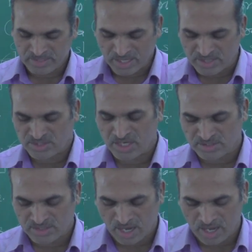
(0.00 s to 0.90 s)

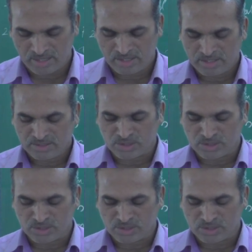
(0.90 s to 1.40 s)
etc.